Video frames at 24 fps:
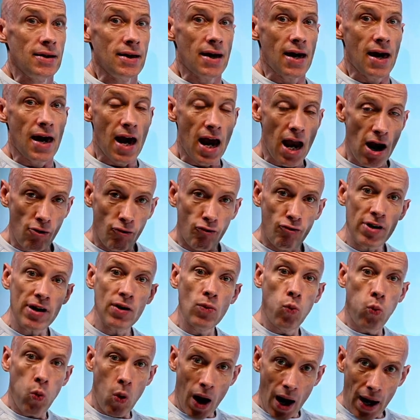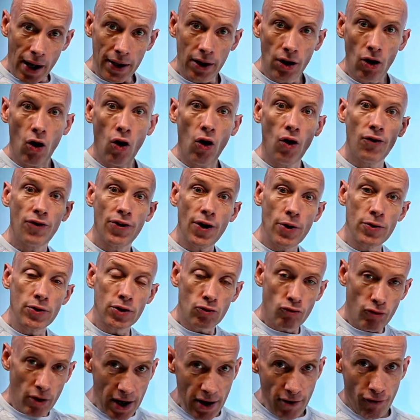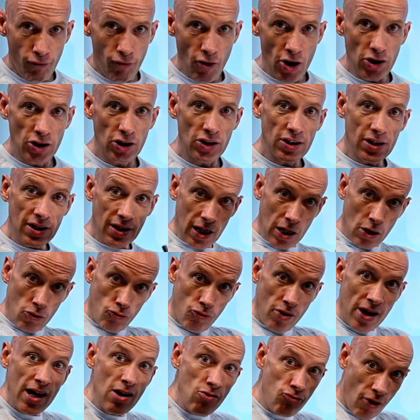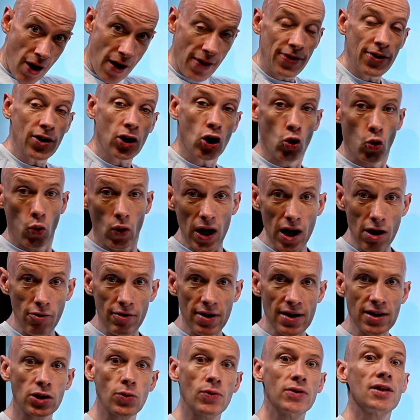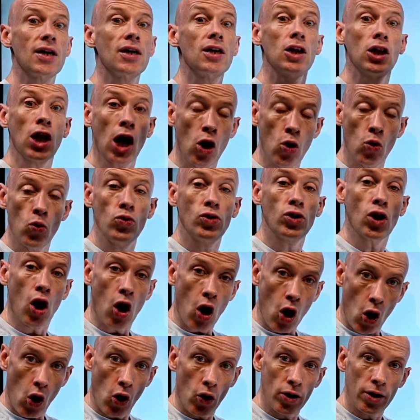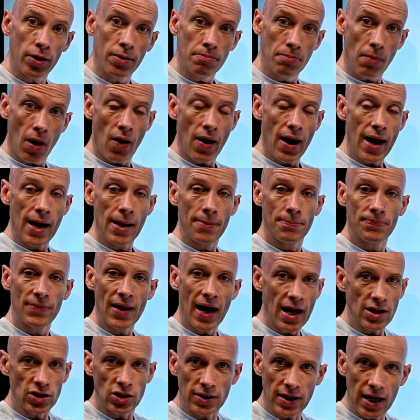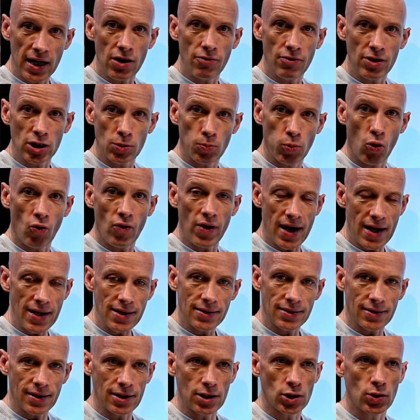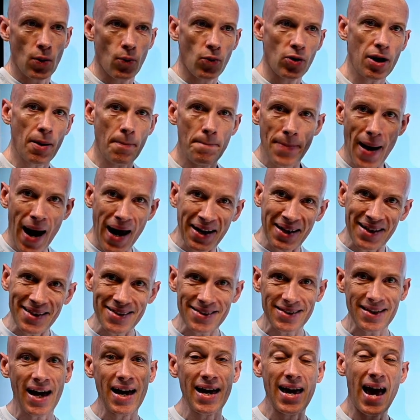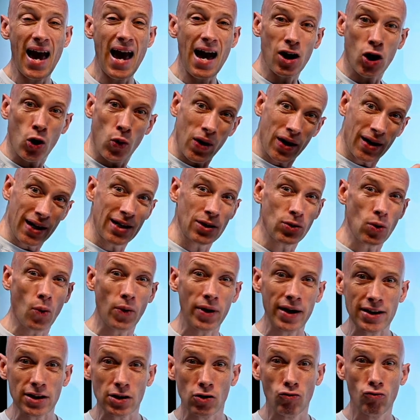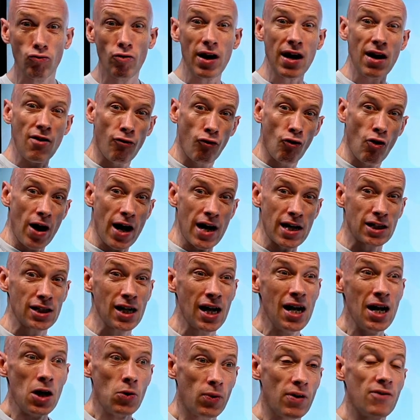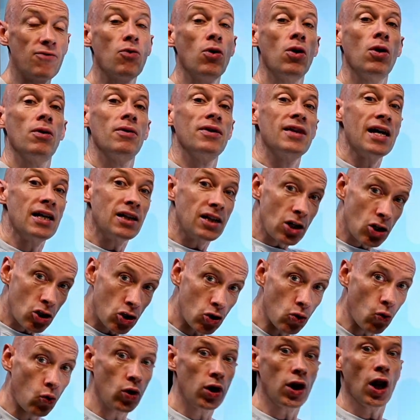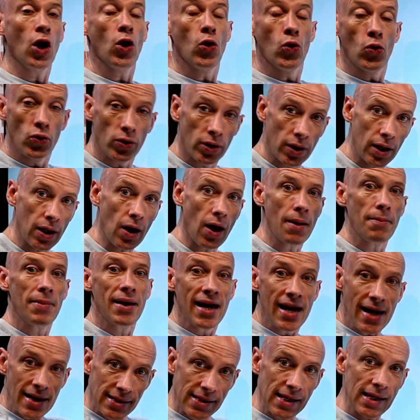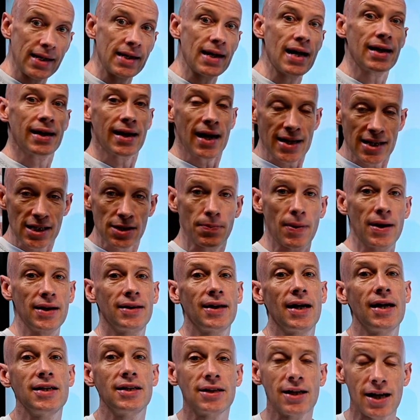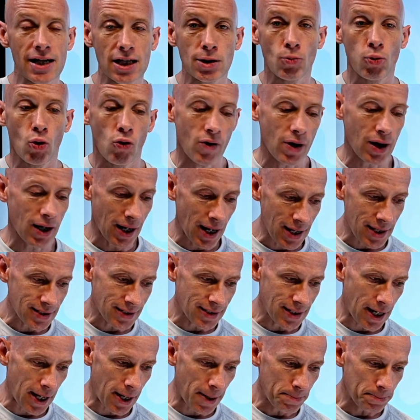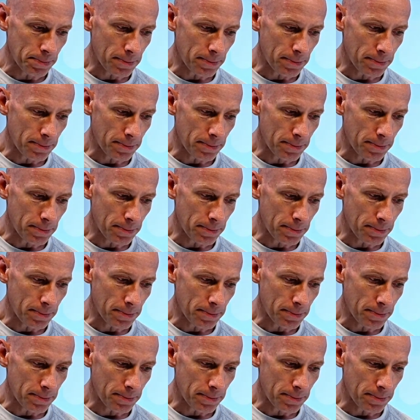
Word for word: every one of those refreshes is gonna rerun the query, so it's a load on my Azure Data Explorer instance. So I wanna balance, hey, how quickly do I want it to refresh with the additional load that I'm hitting against my Data Explorer cluster.